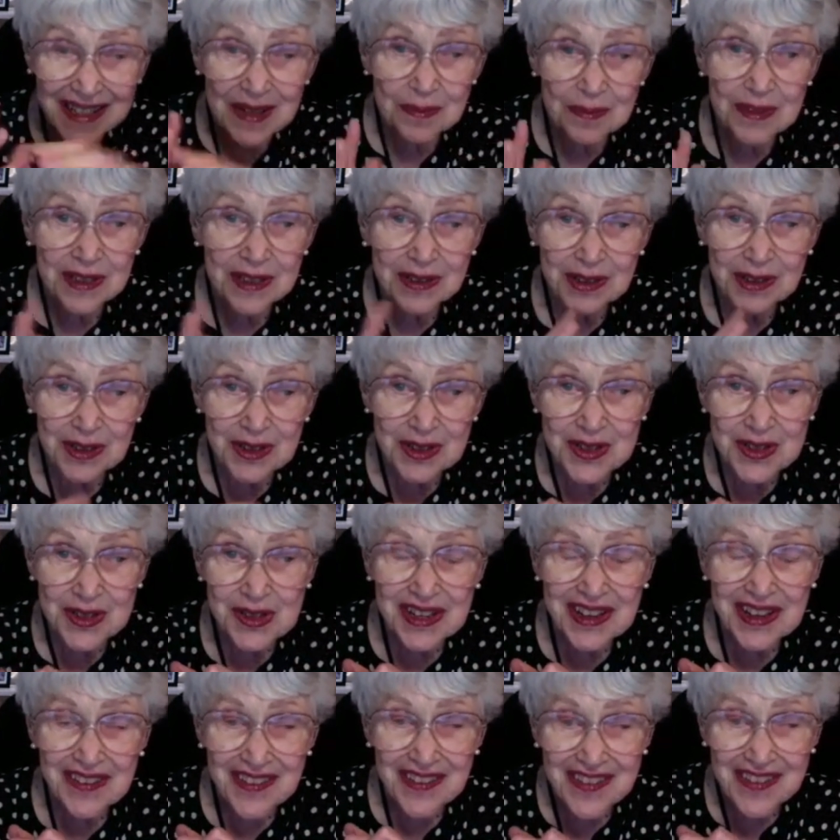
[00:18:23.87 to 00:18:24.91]
Because
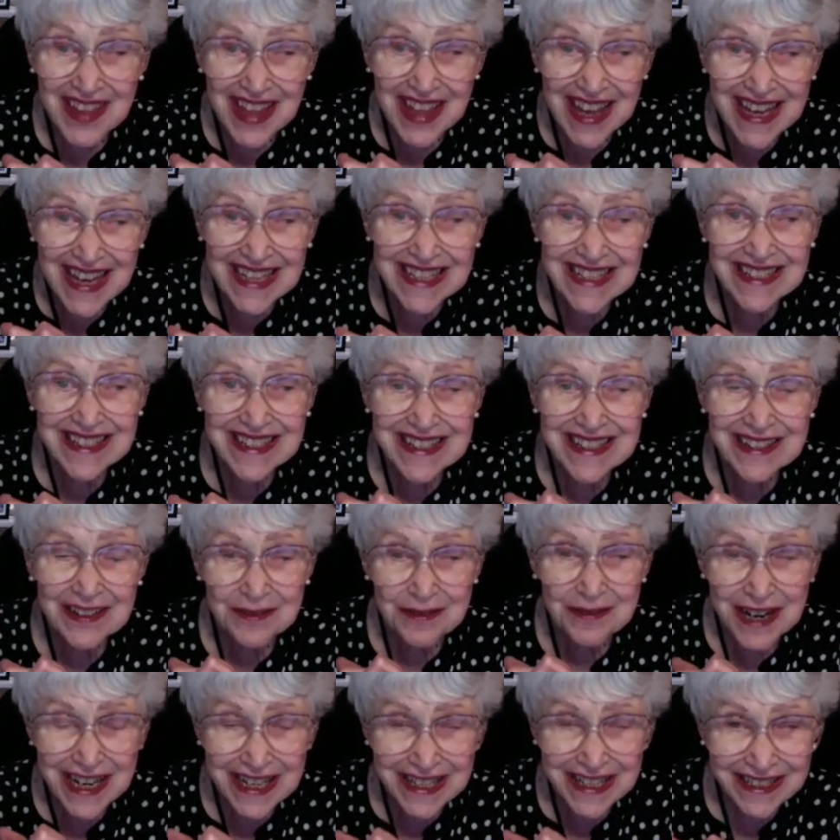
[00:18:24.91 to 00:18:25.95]
that
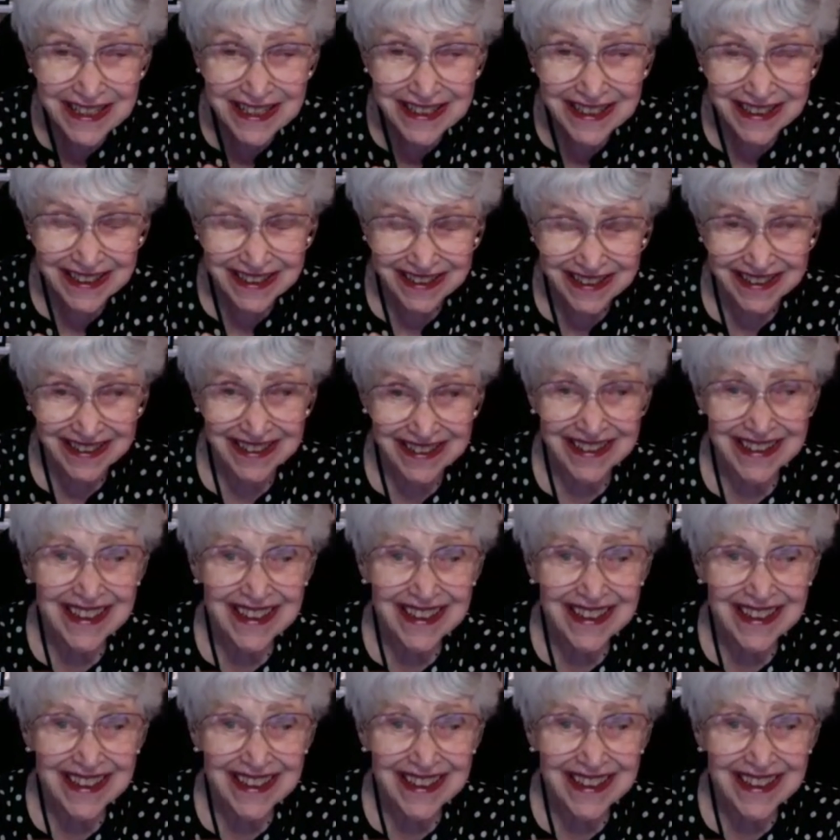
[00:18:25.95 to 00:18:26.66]
ranking